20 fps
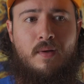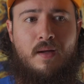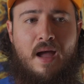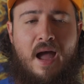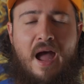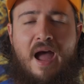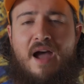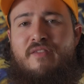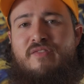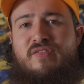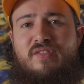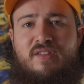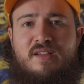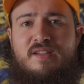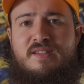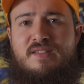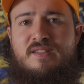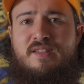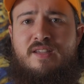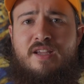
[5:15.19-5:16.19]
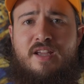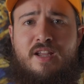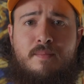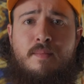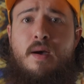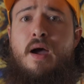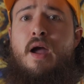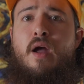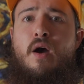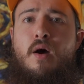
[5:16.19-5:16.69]
have this in
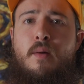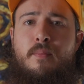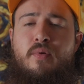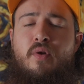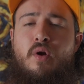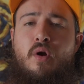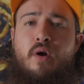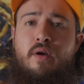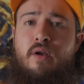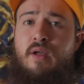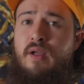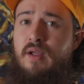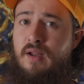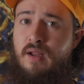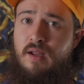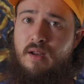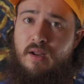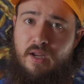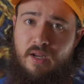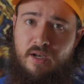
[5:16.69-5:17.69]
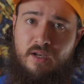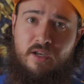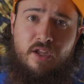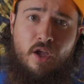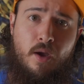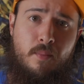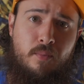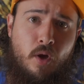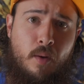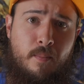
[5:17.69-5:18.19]
my hop yard in
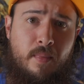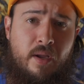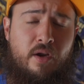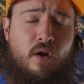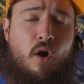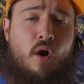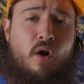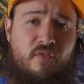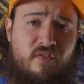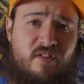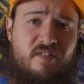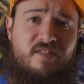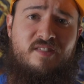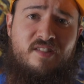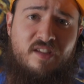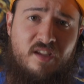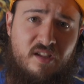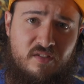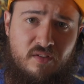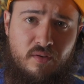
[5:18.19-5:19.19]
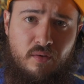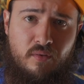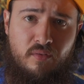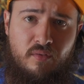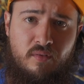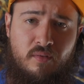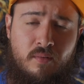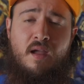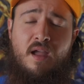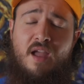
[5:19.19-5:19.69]
the upcoming harvest
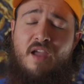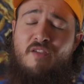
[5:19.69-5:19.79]
seasons.